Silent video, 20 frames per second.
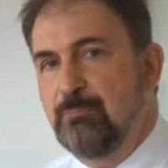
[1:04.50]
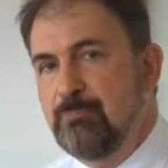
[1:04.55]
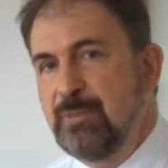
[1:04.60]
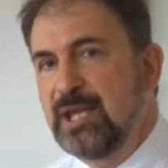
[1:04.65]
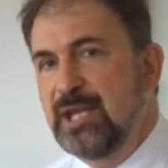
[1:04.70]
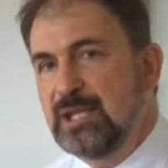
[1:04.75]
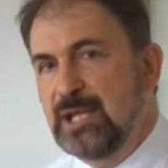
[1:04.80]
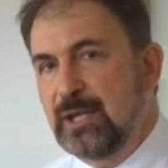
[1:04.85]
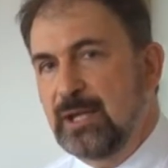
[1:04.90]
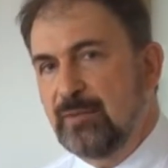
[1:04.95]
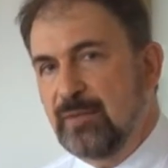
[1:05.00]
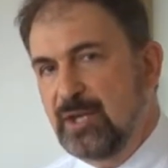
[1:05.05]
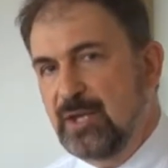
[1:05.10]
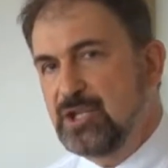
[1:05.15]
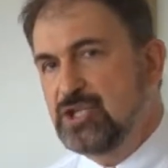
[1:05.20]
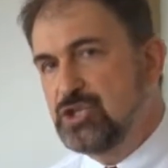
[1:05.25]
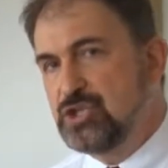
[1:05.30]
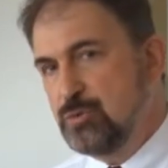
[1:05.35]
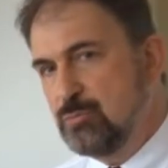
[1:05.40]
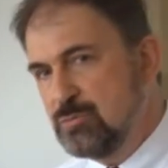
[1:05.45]
meaning that
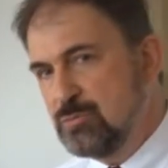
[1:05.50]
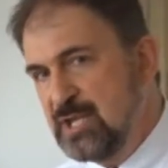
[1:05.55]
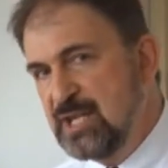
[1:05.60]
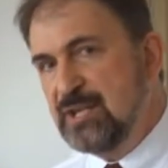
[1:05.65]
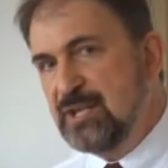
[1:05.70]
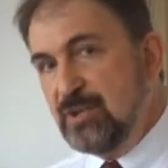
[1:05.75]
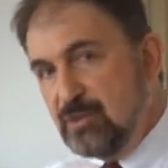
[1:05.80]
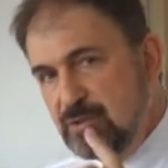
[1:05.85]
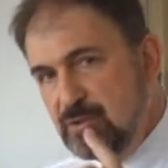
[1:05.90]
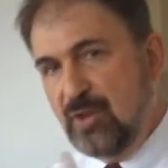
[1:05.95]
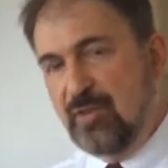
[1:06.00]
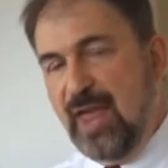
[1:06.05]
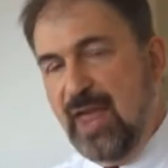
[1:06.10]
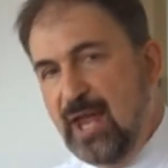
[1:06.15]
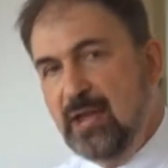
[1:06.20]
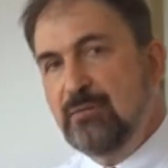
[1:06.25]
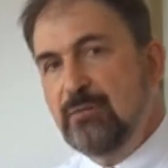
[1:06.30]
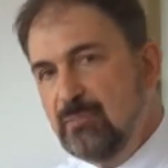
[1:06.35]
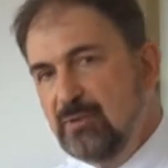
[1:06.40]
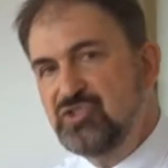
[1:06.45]
is unique to
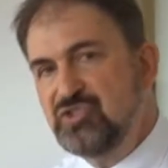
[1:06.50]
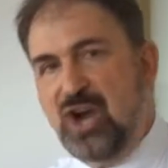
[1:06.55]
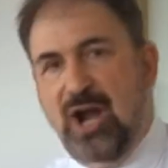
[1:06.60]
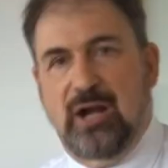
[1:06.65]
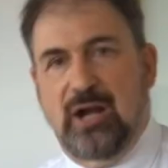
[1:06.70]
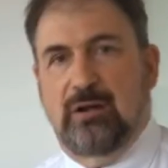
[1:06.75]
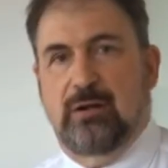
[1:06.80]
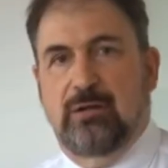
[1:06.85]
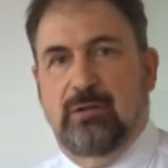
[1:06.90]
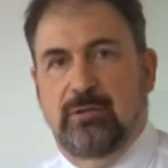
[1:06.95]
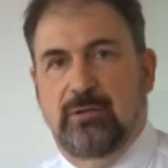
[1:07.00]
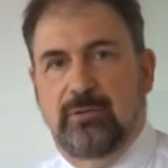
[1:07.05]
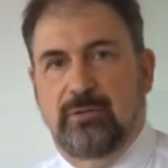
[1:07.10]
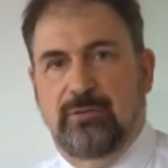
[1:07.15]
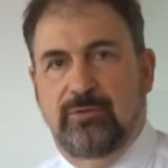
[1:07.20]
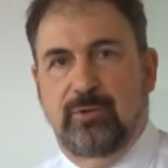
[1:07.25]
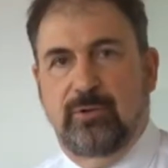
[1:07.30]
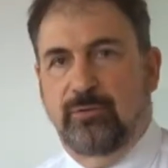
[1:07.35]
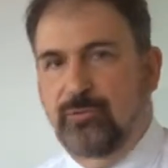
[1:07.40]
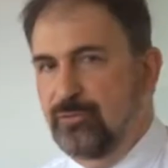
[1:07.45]
that chunk.
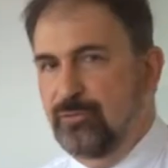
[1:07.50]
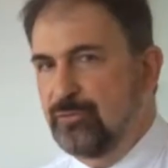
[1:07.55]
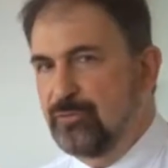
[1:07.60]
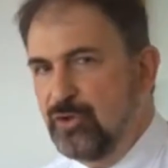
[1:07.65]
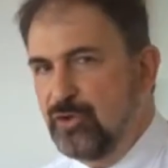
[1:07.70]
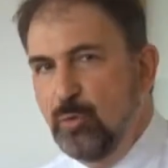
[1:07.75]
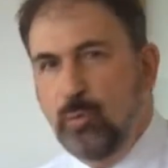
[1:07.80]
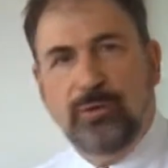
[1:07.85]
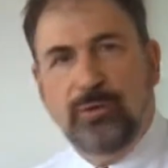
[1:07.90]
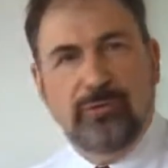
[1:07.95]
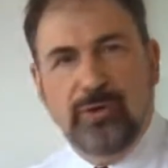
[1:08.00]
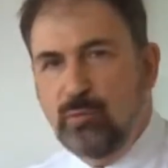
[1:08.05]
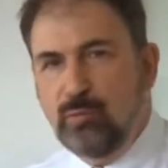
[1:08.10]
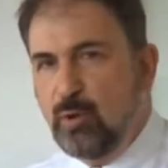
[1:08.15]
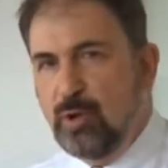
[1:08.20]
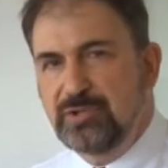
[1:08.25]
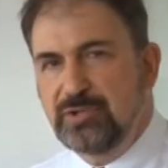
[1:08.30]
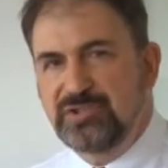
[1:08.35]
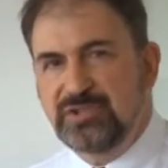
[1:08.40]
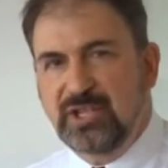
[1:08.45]
Those two or three
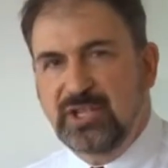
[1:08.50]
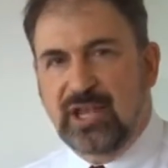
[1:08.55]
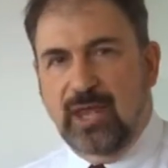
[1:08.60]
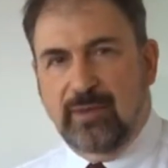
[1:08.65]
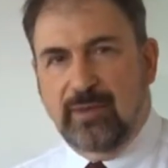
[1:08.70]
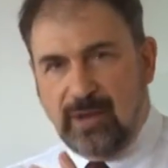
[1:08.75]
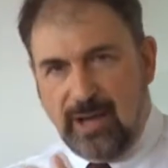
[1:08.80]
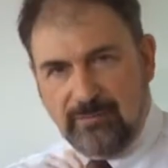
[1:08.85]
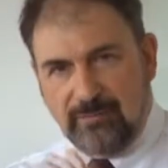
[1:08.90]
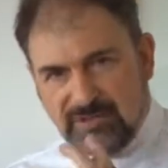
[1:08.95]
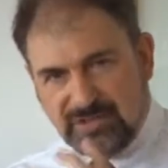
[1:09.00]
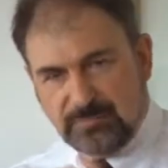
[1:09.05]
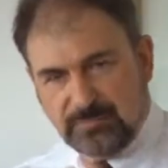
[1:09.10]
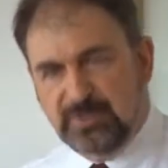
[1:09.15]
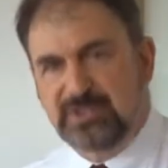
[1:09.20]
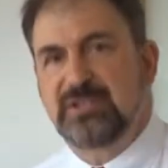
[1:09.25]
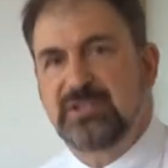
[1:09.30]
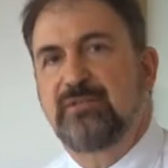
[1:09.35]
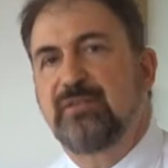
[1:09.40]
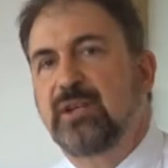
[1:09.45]
words together have a
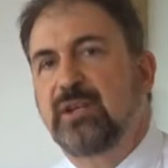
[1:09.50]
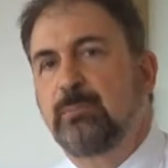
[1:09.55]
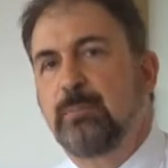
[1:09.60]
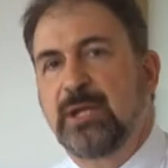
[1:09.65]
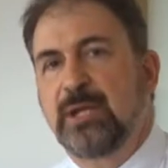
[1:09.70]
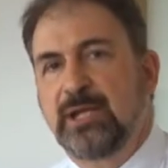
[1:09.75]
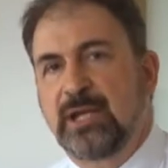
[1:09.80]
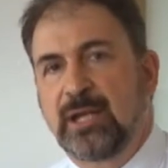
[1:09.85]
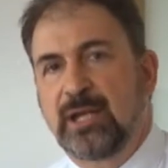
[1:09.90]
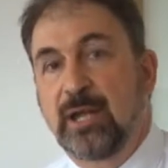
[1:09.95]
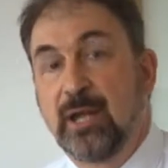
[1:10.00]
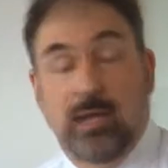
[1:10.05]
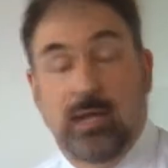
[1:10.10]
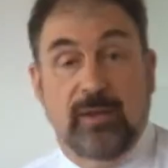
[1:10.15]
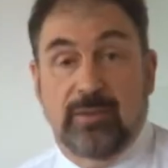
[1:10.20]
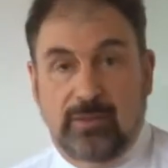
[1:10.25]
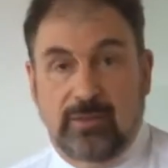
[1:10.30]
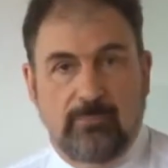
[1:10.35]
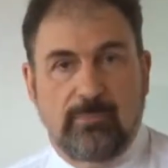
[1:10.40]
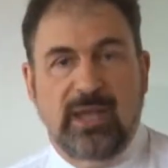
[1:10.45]
specific meaning
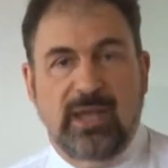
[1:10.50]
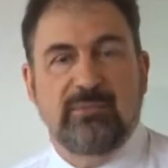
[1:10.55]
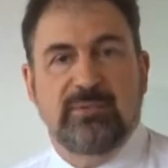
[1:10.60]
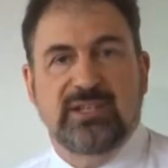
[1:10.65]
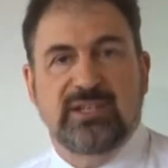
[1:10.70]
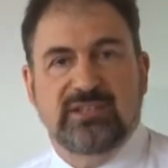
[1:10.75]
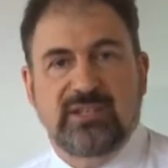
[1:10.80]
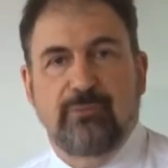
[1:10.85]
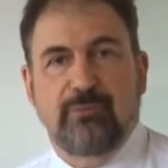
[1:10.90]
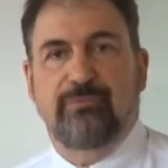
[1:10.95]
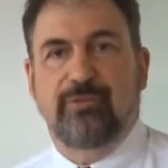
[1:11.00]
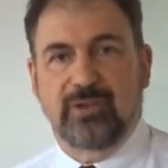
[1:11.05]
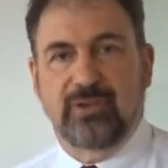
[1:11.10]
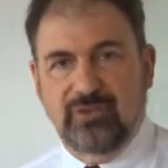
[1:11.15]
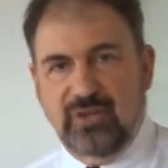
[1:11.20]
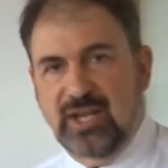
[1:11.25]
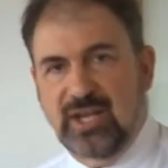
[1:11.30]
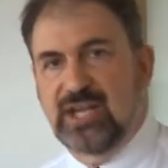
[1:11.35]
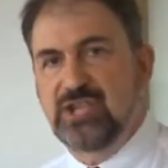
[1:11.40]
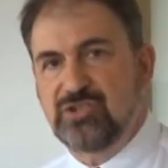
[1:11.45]
that may be
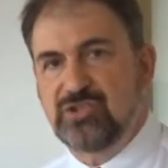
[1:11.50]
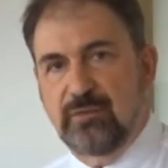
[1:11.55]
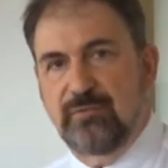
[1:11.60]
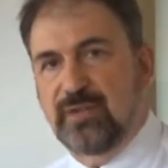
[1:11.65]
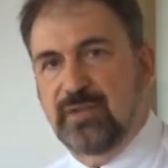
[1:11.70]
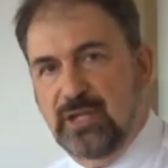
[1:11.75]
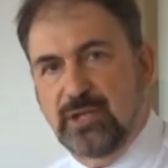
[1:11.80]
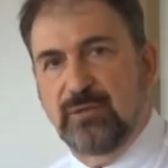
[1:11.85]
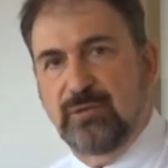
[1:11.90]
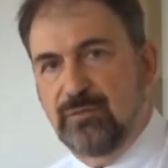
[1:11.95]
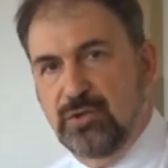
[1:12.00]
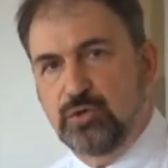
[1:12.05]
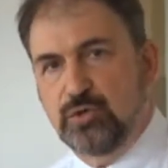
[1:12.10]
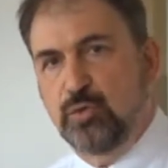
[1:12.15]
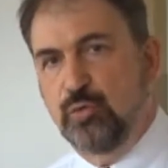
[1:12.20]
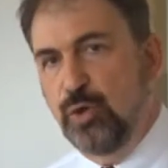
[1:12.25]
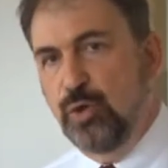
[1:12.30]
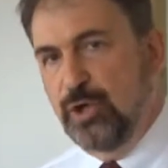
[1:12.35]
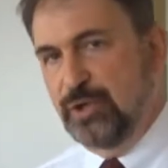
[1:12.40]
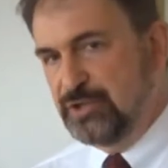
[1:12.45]
different to each of the
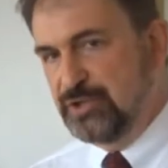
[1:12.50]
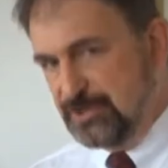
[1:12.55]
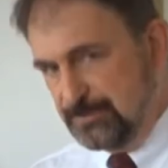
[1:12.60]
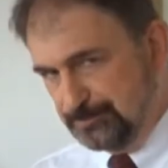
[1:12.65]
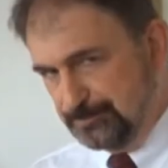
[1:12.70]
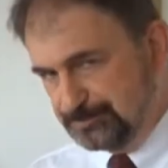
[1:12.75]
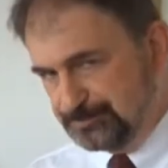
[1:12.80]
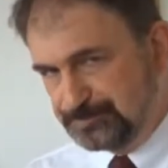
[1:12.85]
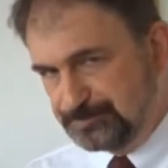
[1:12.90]
individual words.